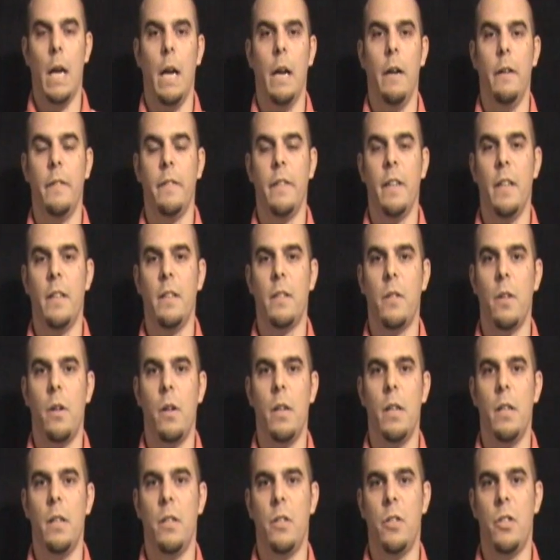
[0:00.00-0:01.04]
Everything
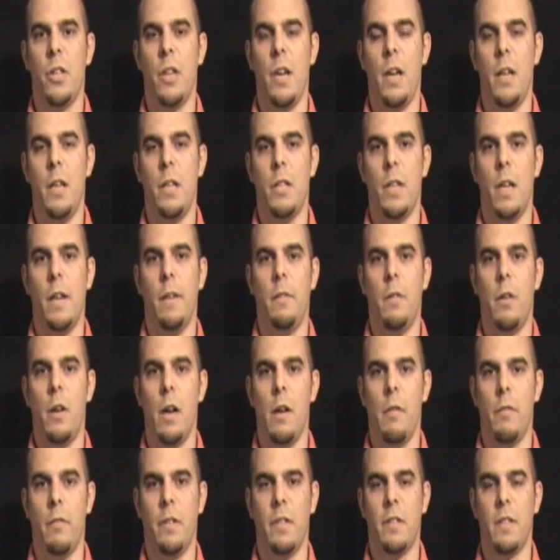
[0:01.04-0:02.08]
started to change after
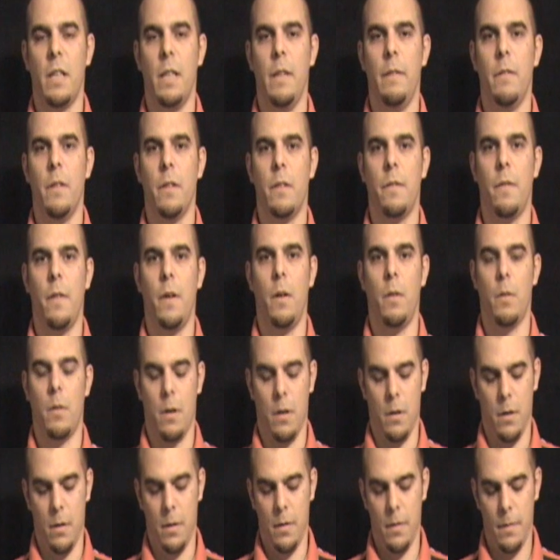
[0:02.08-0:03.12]
I received this phone
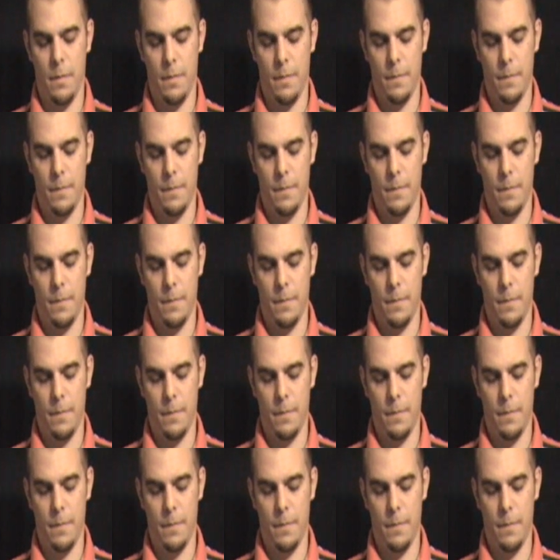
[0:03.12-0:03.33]
call.